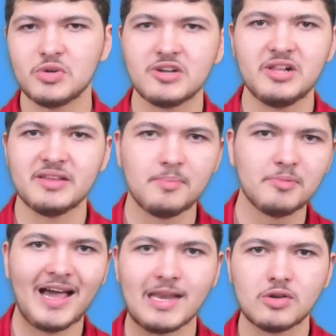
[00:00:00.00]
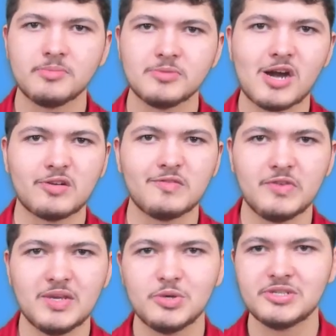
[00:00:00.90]
what's called applied
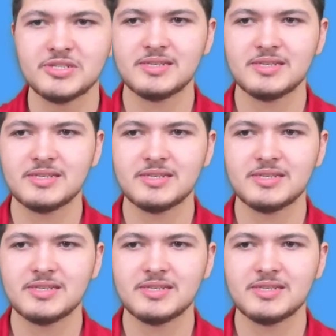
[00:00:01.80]
cryptography, which is the